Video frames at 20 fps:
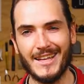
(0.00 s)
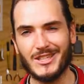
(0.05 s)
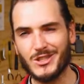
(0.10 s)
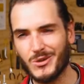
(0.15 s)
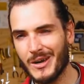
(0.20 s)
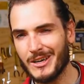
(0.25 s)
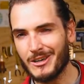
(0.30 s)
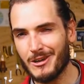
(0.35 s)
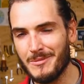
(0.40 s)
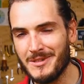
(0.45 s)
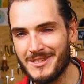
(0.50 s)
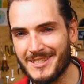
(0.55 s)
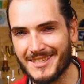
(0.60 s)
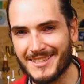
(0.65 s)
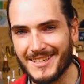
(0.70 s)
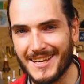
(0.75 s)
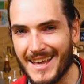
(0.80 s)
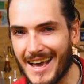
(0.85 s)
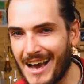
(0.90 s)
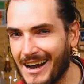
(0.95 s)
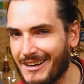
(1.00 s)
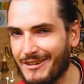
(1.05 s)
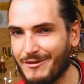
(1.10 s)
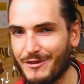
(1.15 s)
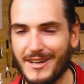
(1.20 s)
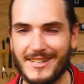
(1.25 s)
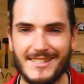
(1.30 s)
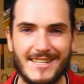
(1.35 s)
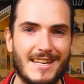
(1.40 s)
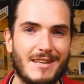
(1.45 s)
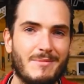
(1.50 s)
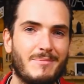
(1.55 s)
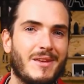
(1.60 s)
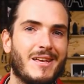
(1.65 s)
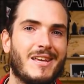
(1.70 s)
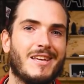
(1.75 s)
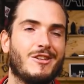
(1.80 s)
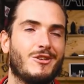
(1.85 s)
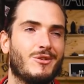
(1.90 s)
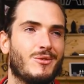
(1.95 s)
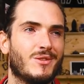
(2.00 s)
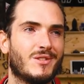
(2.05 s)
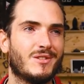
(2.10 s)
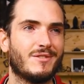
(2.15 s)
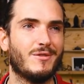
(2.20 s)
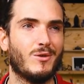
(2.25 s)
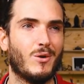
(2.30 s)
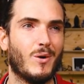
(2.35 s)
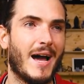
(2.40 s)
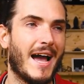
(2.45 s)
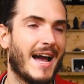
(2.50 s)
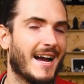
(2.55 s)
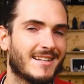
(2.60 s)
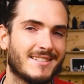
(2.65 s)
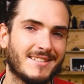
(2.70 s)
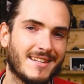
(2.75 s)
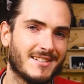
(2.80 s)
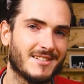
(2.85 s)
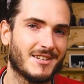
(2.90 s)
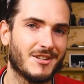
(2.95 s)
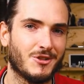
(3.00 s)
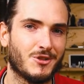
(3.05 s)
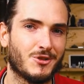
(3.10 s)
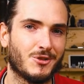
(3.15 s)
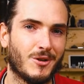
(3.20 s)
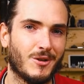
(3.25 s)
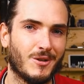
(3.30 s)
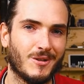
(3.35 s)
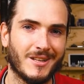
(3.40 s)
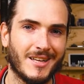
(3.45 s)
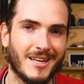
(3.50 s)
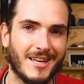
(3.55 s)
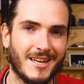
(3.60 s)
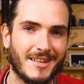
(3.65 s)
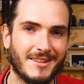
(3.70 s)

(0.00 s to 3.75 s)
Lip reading: It's quite common to see RFID being used for access control.